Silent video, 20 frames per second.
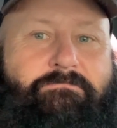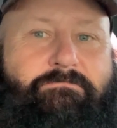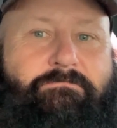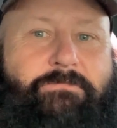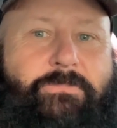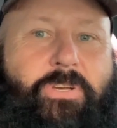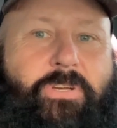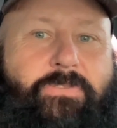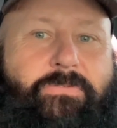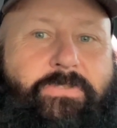
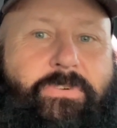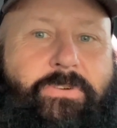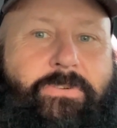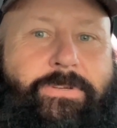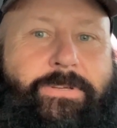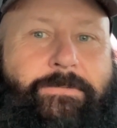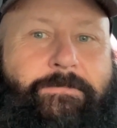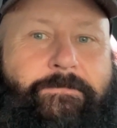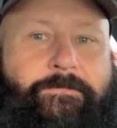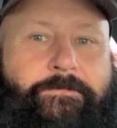good
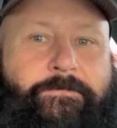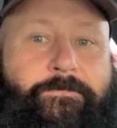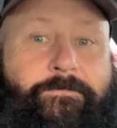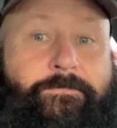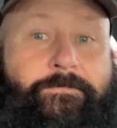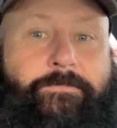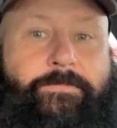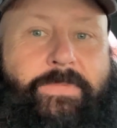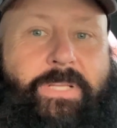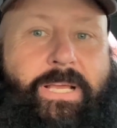food.
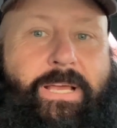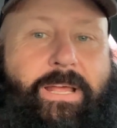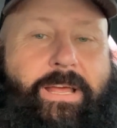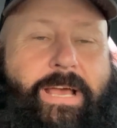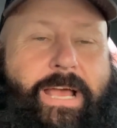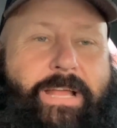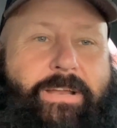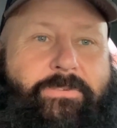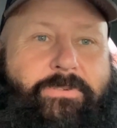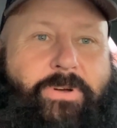
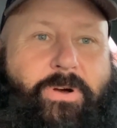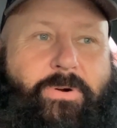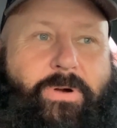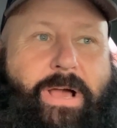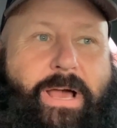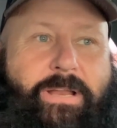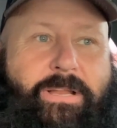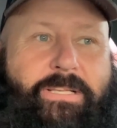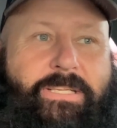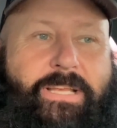I don't know
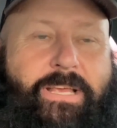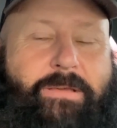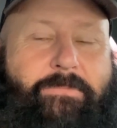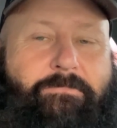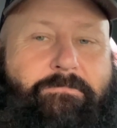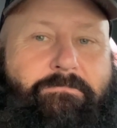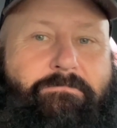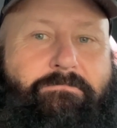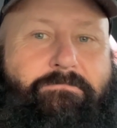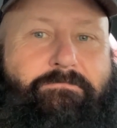how to say it
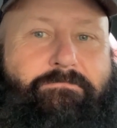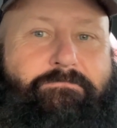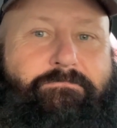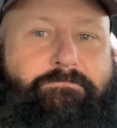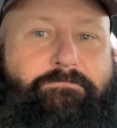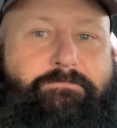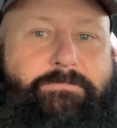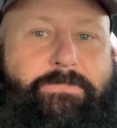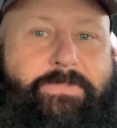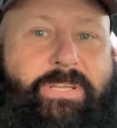
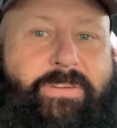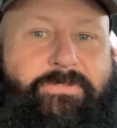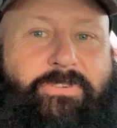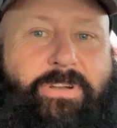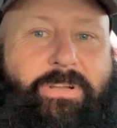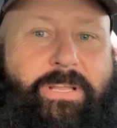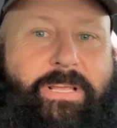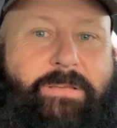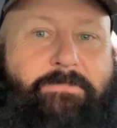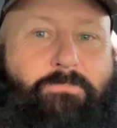
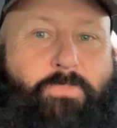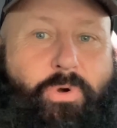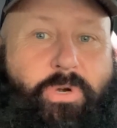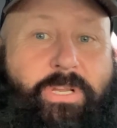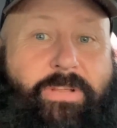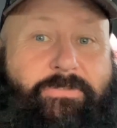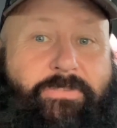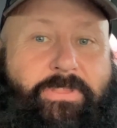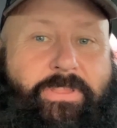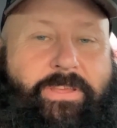differently, more
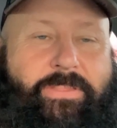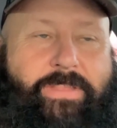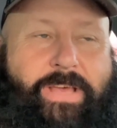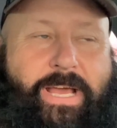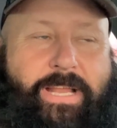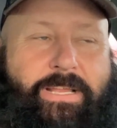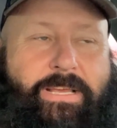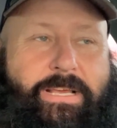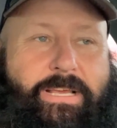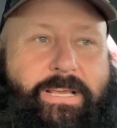different than
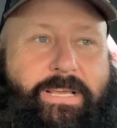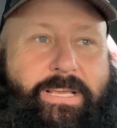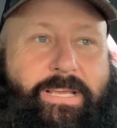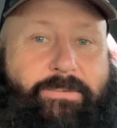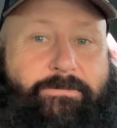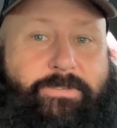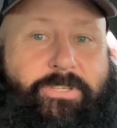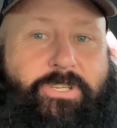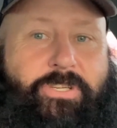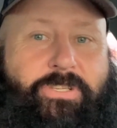that. It
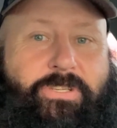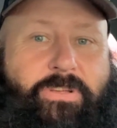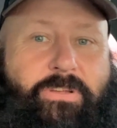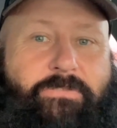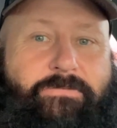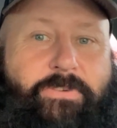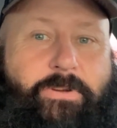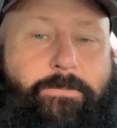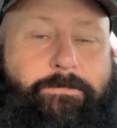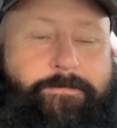was just
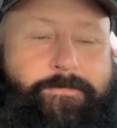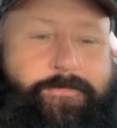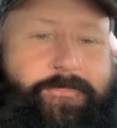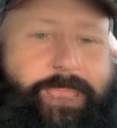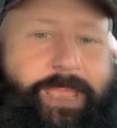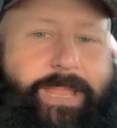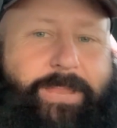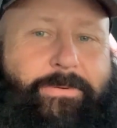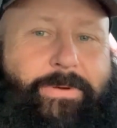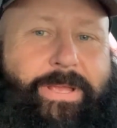good food.
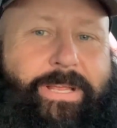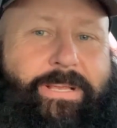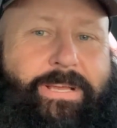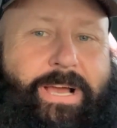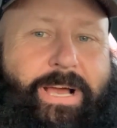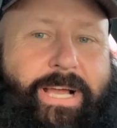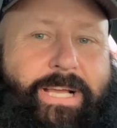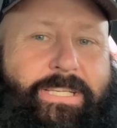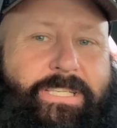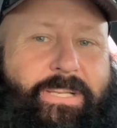Anyway,
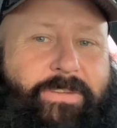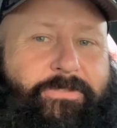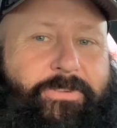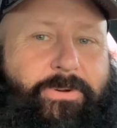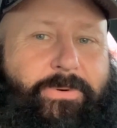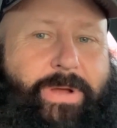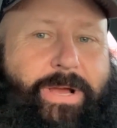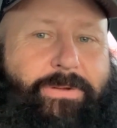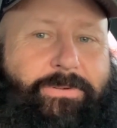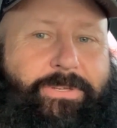guys, if
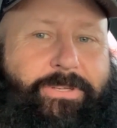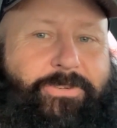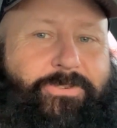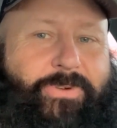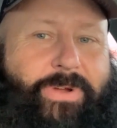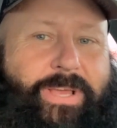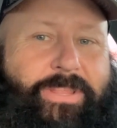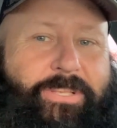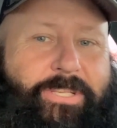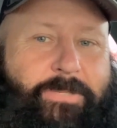you're out and you
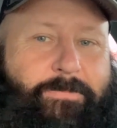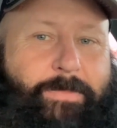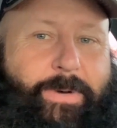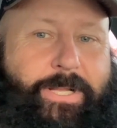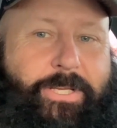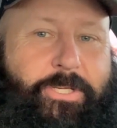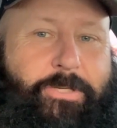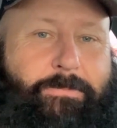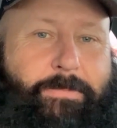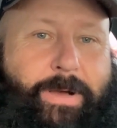try the
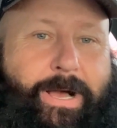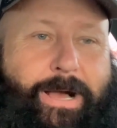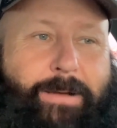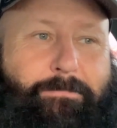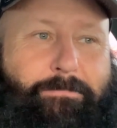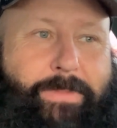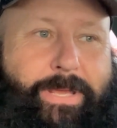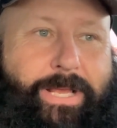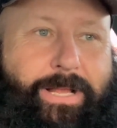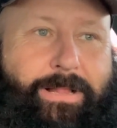
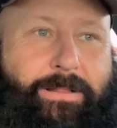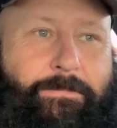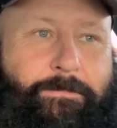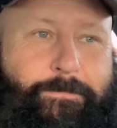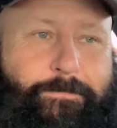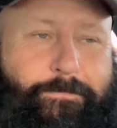SpongeBob meal